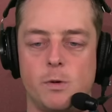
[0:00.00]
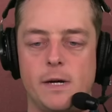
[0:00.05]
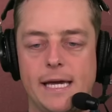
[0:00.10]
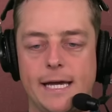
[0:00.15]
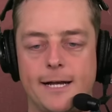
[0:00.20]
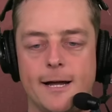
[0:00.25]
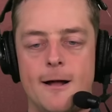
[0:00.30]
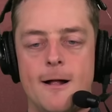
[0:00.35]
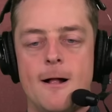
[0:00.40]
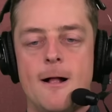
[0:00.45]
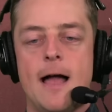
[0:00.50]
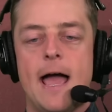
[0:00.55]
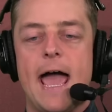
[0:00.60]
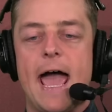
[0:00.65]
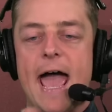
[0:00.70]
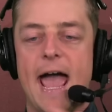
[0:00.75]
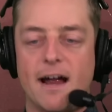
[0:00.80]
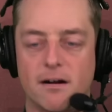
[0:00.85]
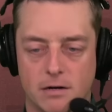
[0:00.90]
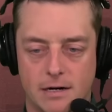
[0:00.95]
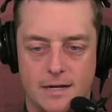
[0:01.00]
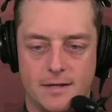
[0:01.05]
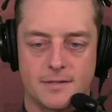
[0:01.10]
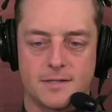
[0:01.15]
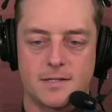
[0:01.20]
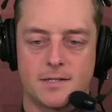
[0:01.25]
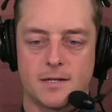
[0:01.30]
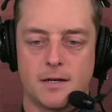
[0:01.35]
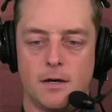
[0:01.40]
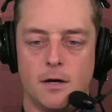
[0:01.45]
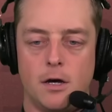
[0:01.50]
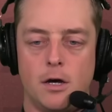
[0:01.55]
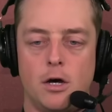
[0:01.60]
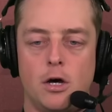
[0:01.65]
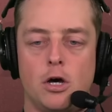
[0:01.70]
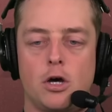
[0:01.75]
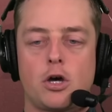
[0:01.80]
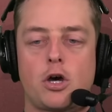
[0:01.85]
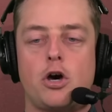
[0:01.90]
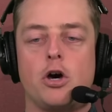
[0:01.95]
week. Harris
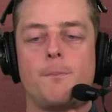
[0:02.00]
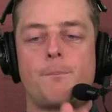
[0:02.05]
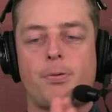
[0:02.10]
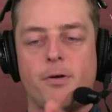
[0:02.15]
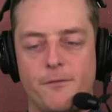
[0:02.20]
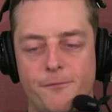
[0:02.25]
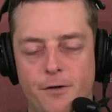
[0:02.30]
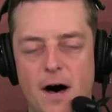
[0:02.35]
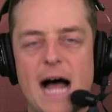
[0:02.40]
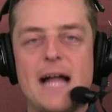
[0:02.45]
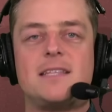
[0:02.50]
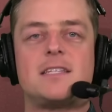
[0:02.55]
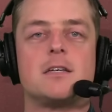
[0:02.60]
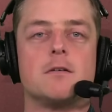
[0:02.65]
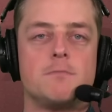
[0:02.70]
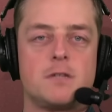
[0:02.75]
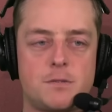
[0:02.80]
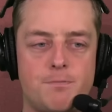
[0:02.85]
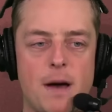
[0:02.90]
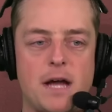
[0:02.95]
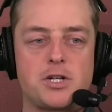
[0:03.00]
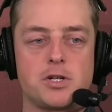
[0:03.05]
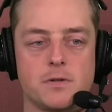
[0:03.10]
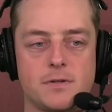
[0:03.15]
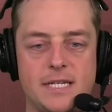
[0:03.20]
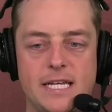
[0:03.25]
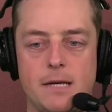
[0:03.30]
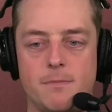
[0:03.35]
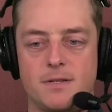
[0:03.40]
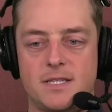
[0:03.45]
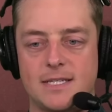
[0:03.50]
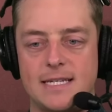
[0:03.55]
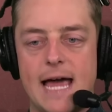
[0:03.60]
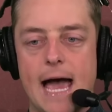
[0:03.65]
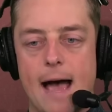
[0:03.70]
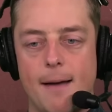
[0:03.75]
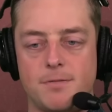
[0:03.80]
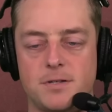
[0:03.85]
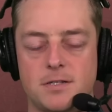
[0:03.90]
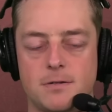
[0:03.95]
could provide some special team
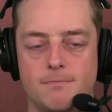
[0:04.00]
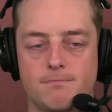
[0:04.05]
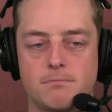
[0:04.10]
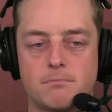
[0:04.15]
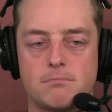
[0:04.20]
snaps.